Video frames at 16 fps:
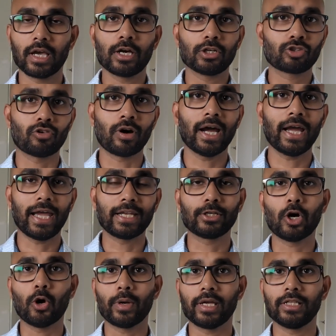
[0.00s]
try and
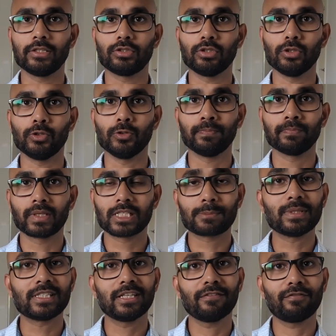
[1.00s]
go into
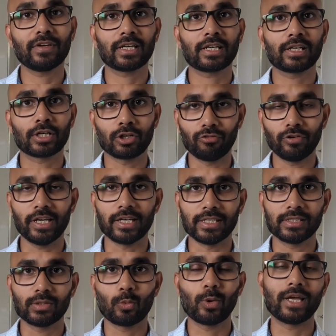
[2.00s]
specific
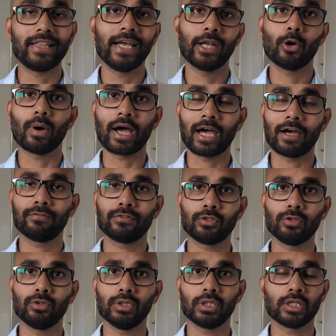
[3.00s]
careers where they don't have
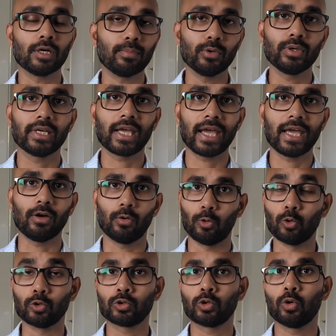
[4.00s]
to communicate
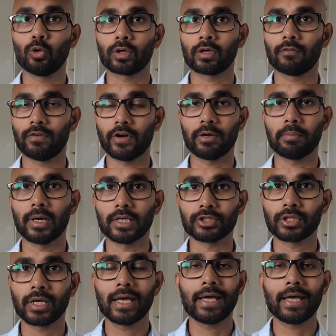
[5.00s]
or talk very much.